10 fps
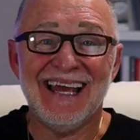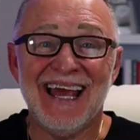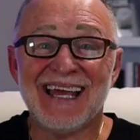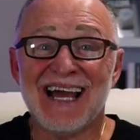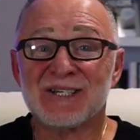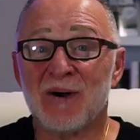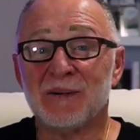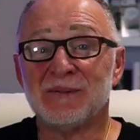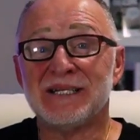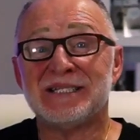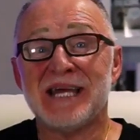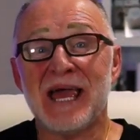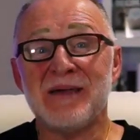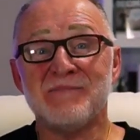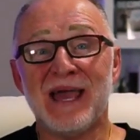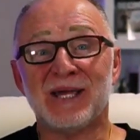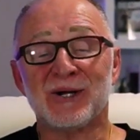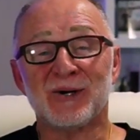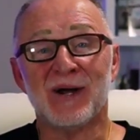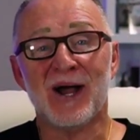Hey guys, welcome to
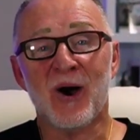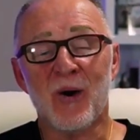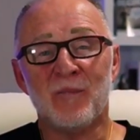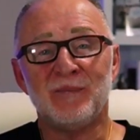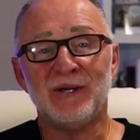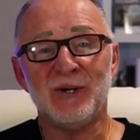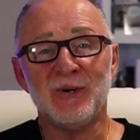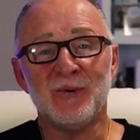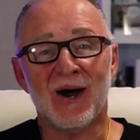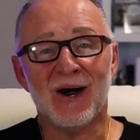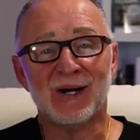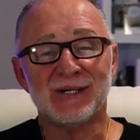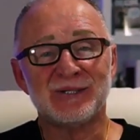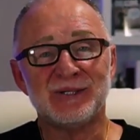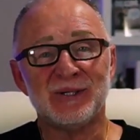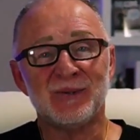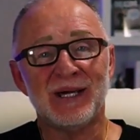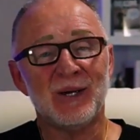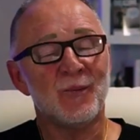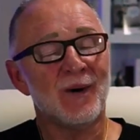Daymaker. I hope you are
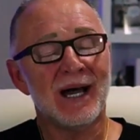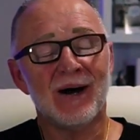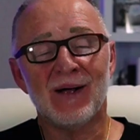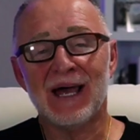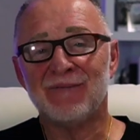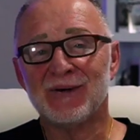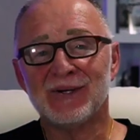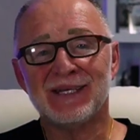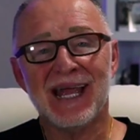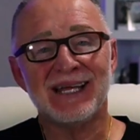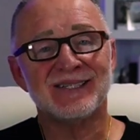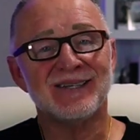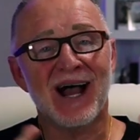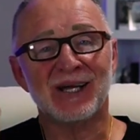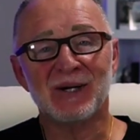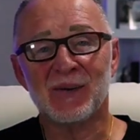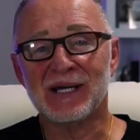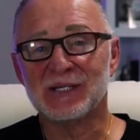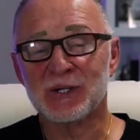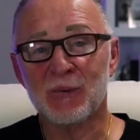doing well. If your day's not
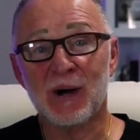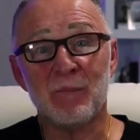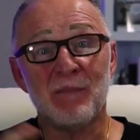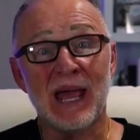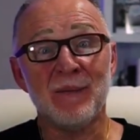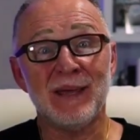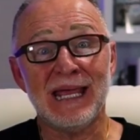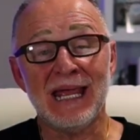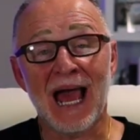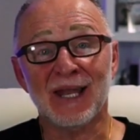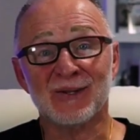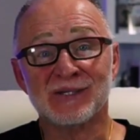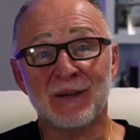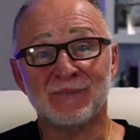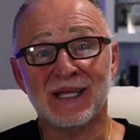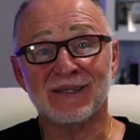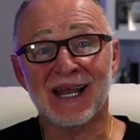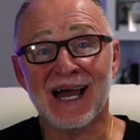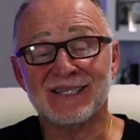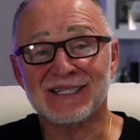going so well, maybe a little something that
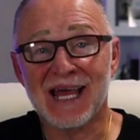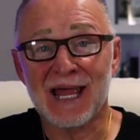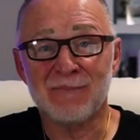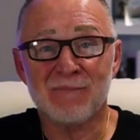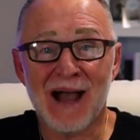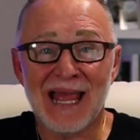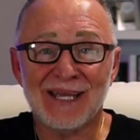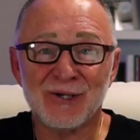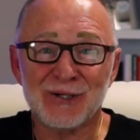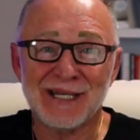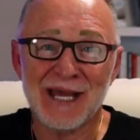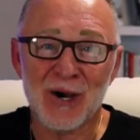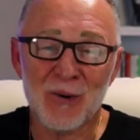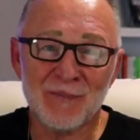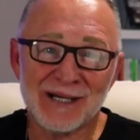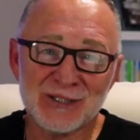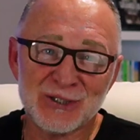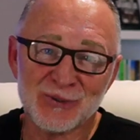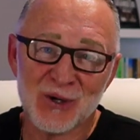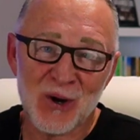I say might can help. I
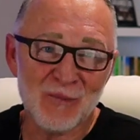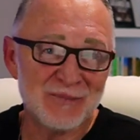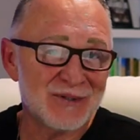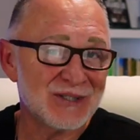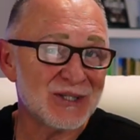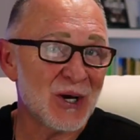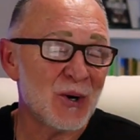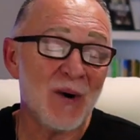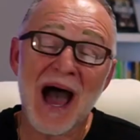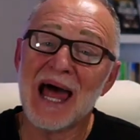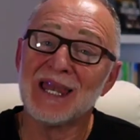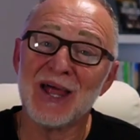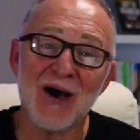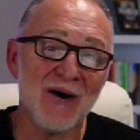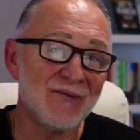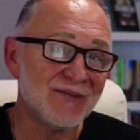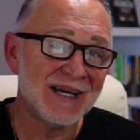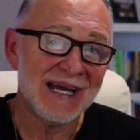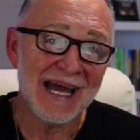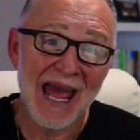sure hope so. I love
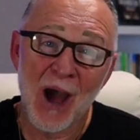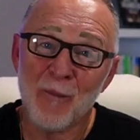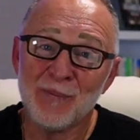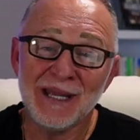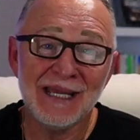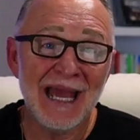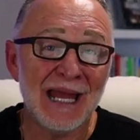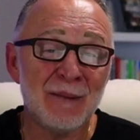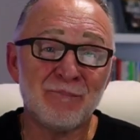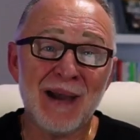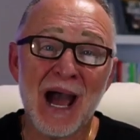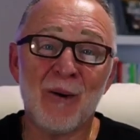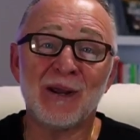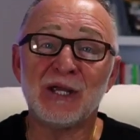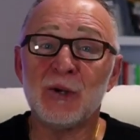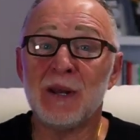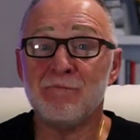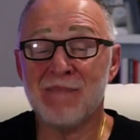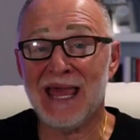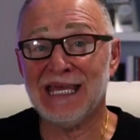helping and empowering you
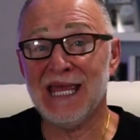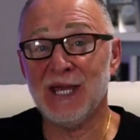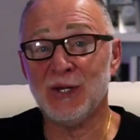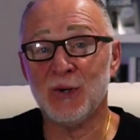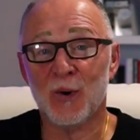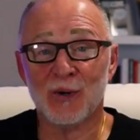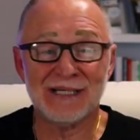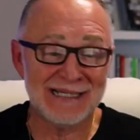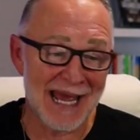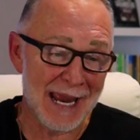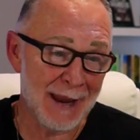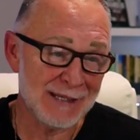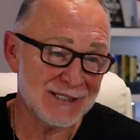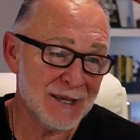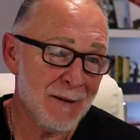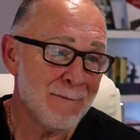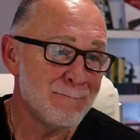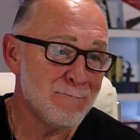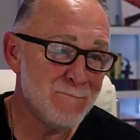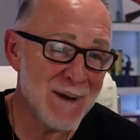and making your days
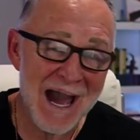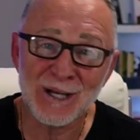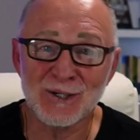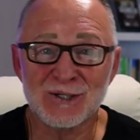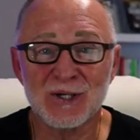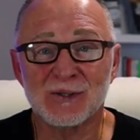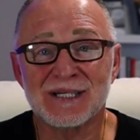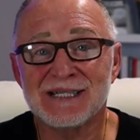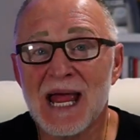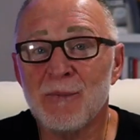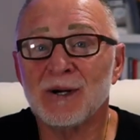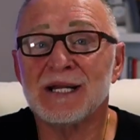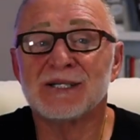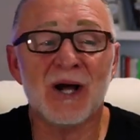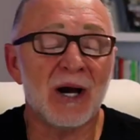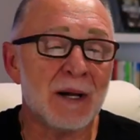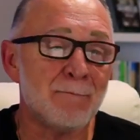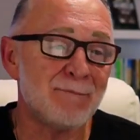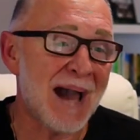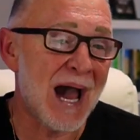better. So today we're going to talk
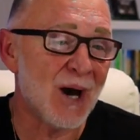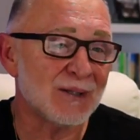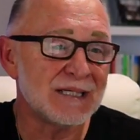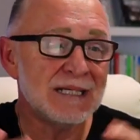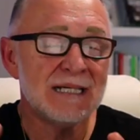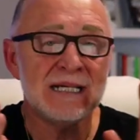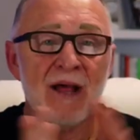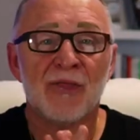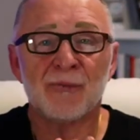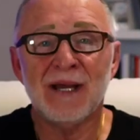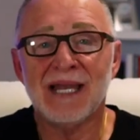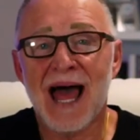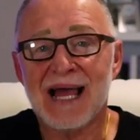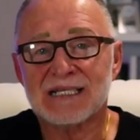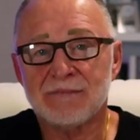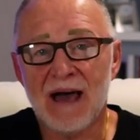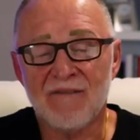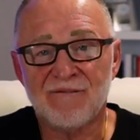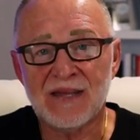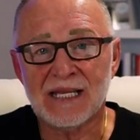about three lies
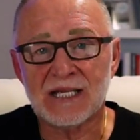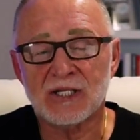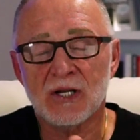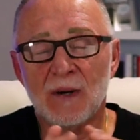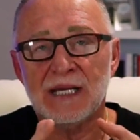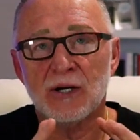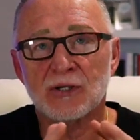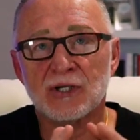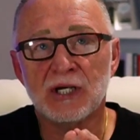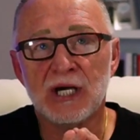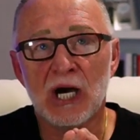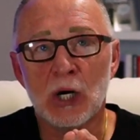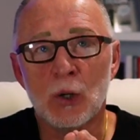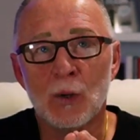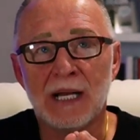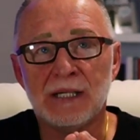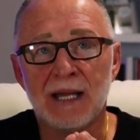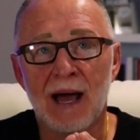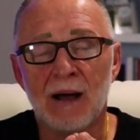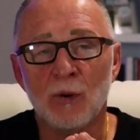about feelings. You know, years ago, I,
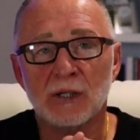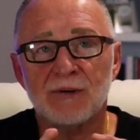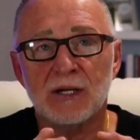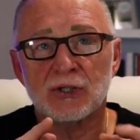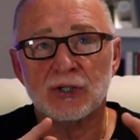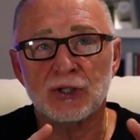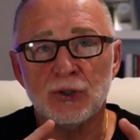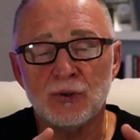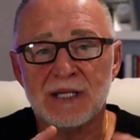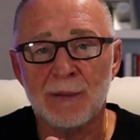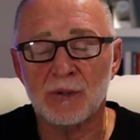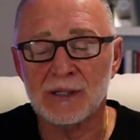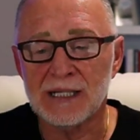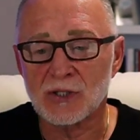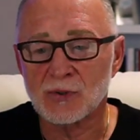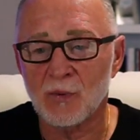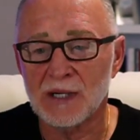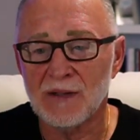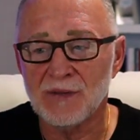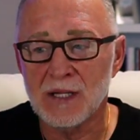I worked around two separate leaders.
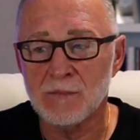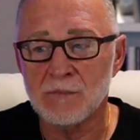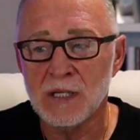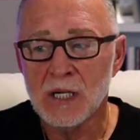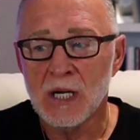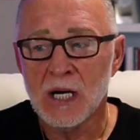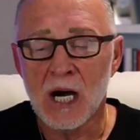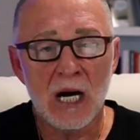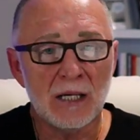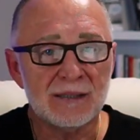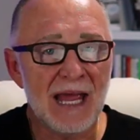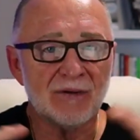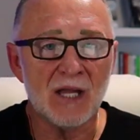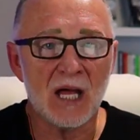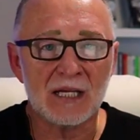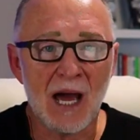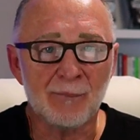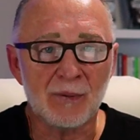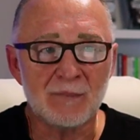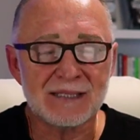One of them uh, gave a lot of
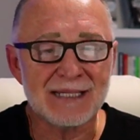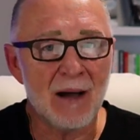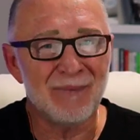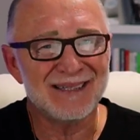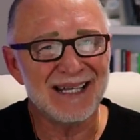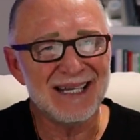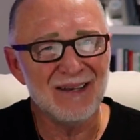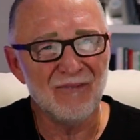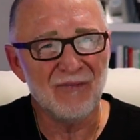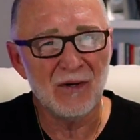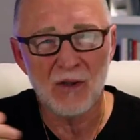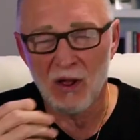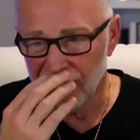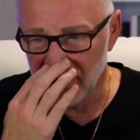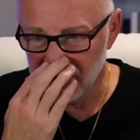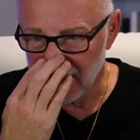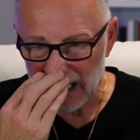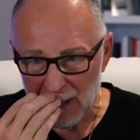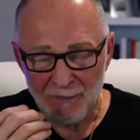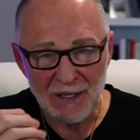compliments out, but they didn't feel authentic.
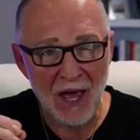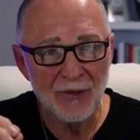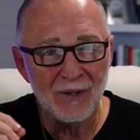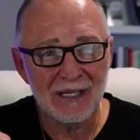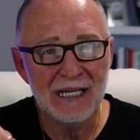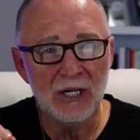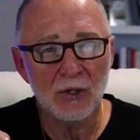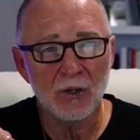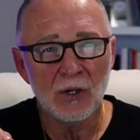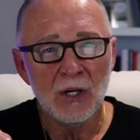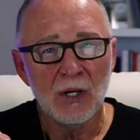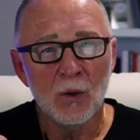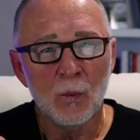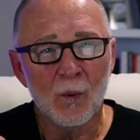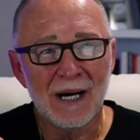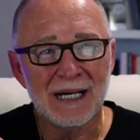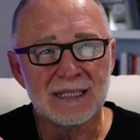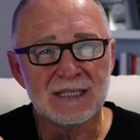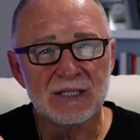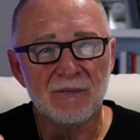The other leader
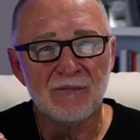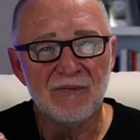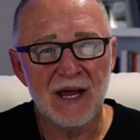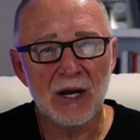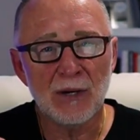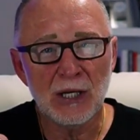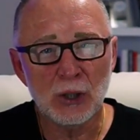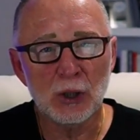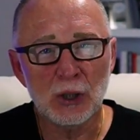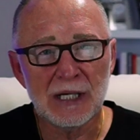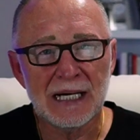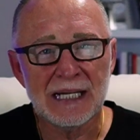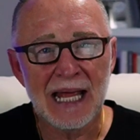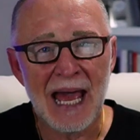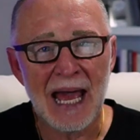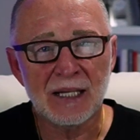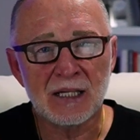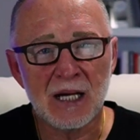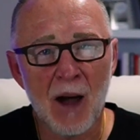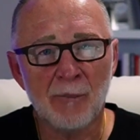was very good at
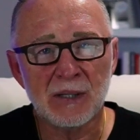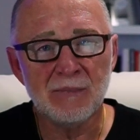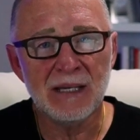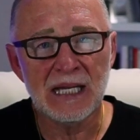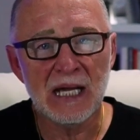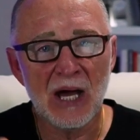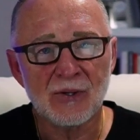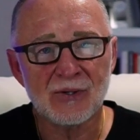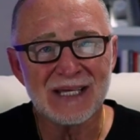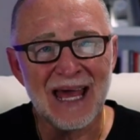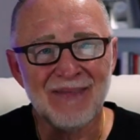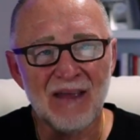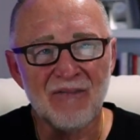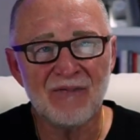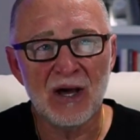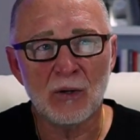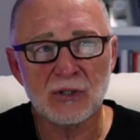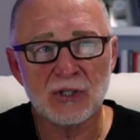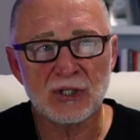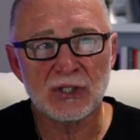complimenting others, and they
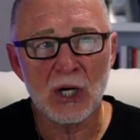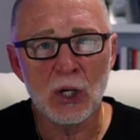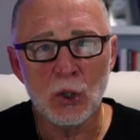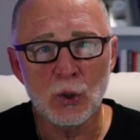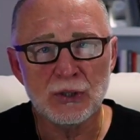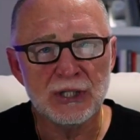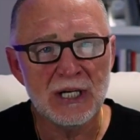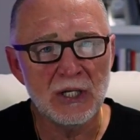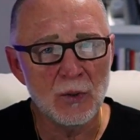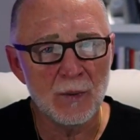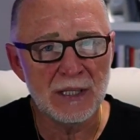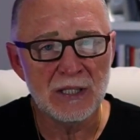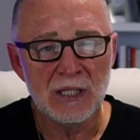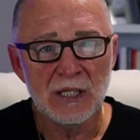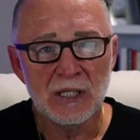felt so genuine,